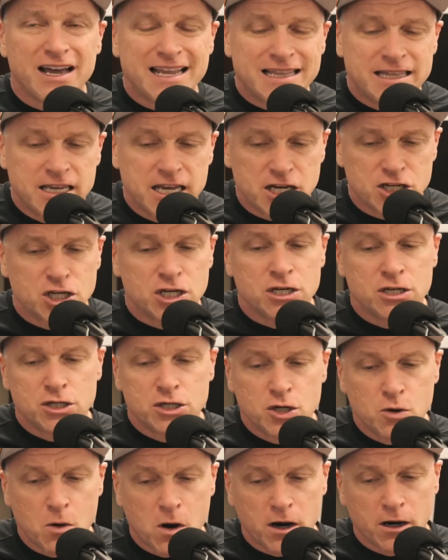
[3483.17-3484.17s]
addition
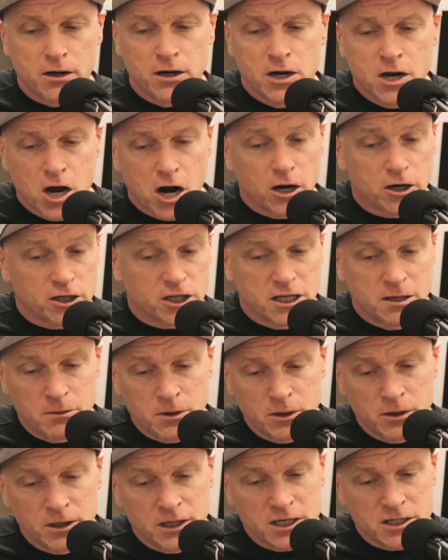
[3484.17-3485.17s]
to our, our
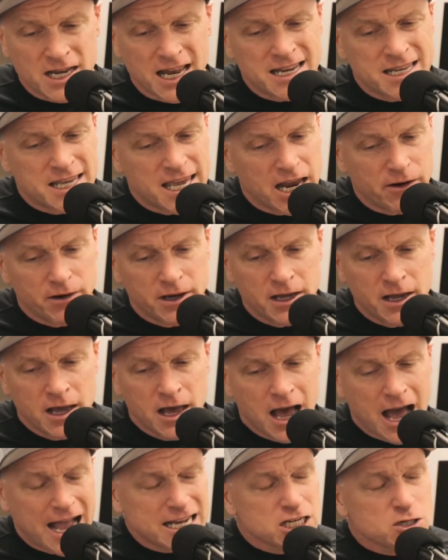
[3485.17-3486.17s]
communities. And Kerry,
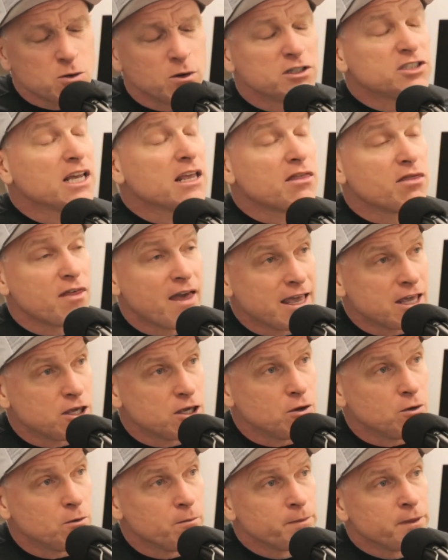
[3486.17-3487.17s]
I just want to say thank
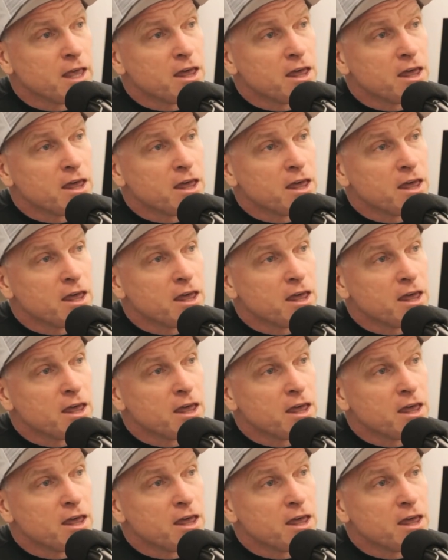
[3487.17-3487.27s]
you.